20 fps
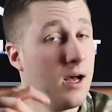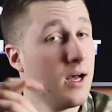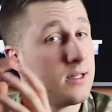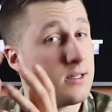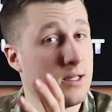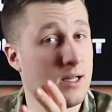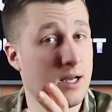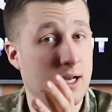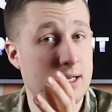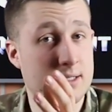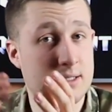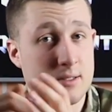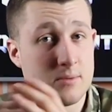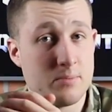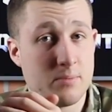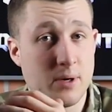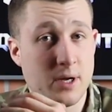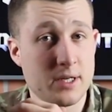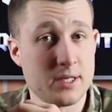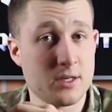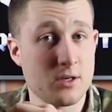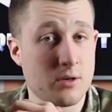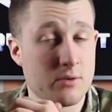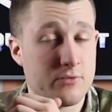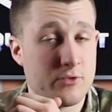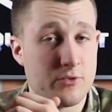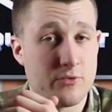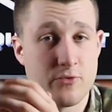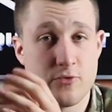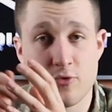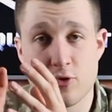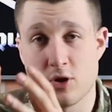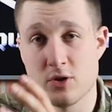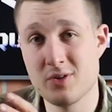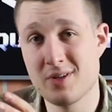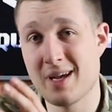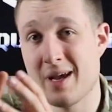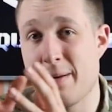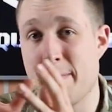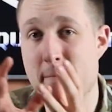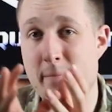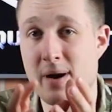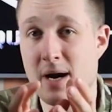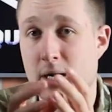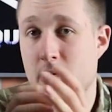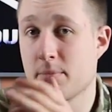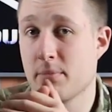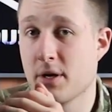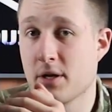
At last, the padding of the front and back